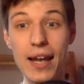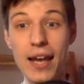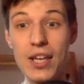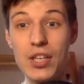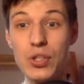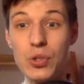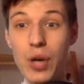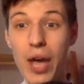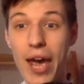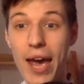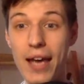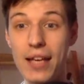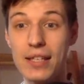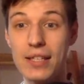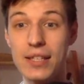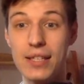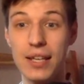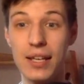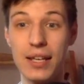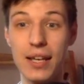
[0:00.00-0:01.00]
I do a
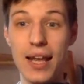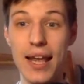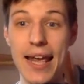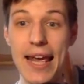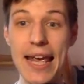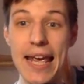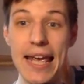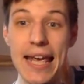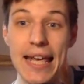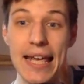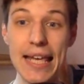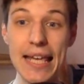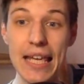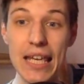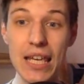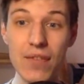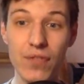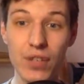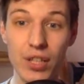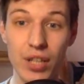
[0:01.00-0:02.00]
handstand
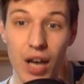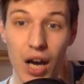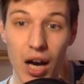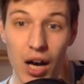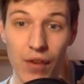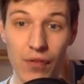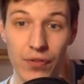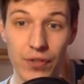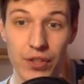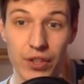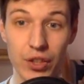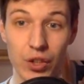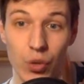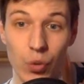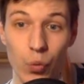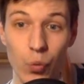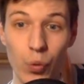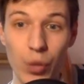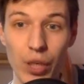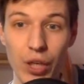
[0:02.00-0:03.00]
even after a
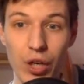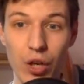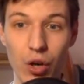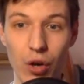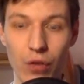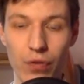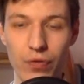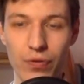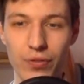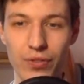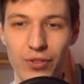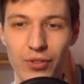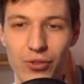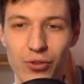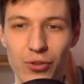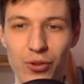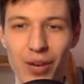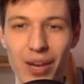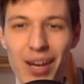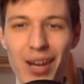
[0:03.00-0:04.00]
week of
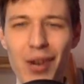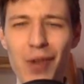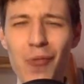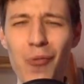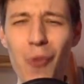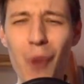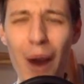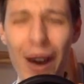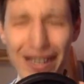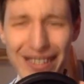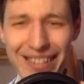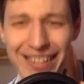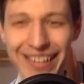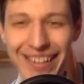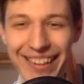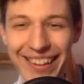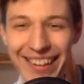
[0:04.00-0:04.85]
training. What?